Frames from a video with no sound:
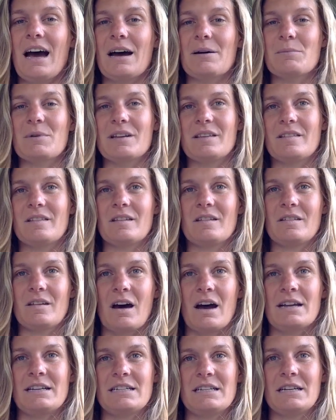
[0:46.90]
It's this
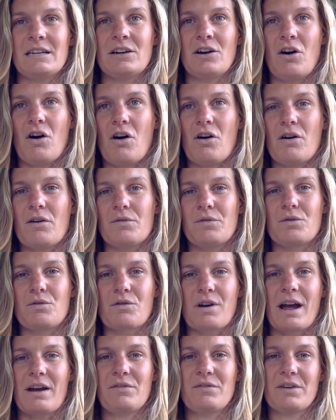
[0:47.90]
idea of
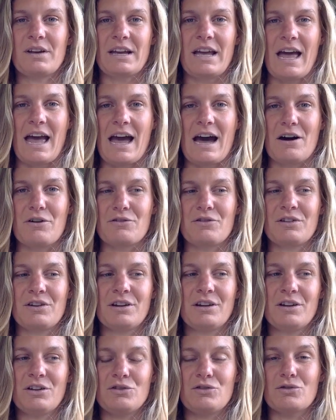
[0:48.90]
graphing out
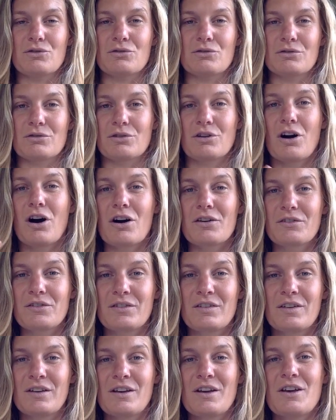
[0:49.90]
your
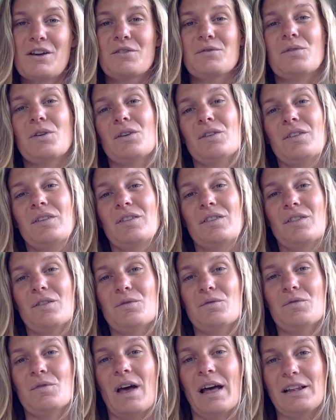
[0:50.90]
cost versus the
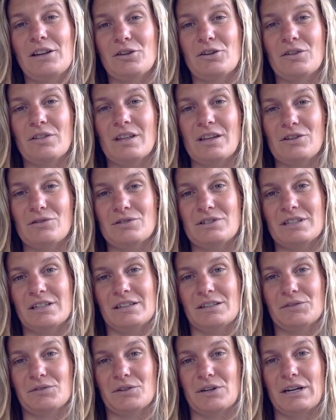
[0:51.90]
value that you're
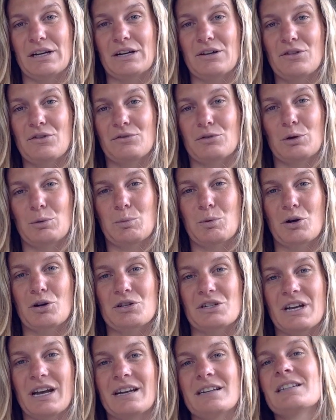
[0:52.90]
delivering through a
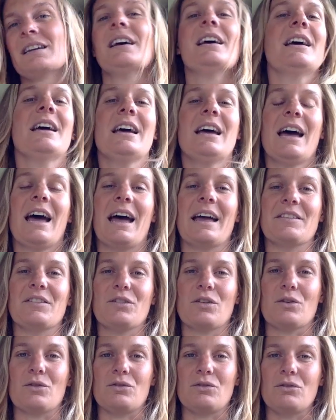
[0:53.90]
project. And so
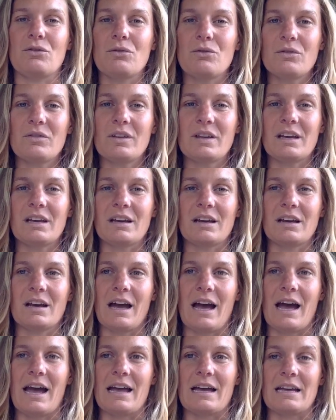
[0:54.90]
using
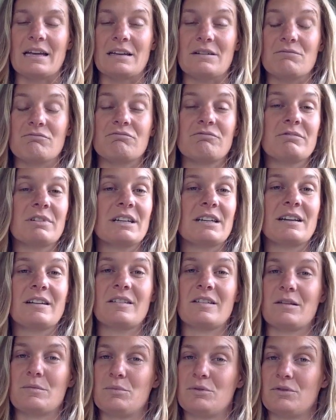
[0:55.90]
a really
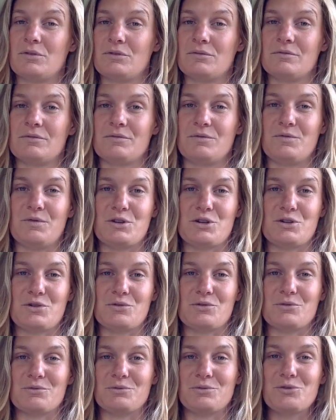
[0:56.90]
simple
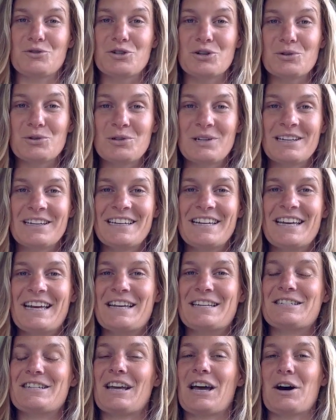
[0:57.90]
visual tool
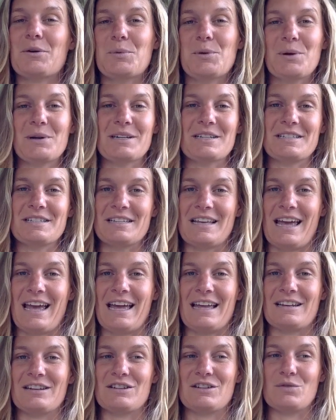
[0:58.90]
to help you
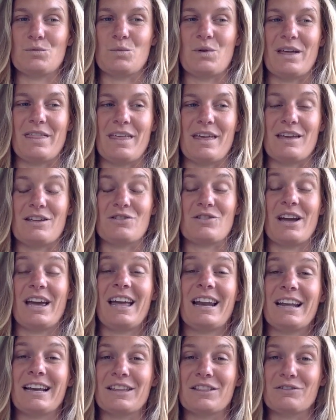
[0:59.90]
understand whether you're
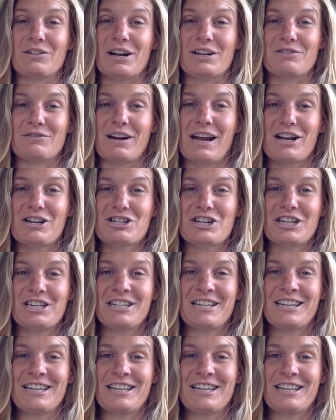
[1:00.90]
heading in the right direction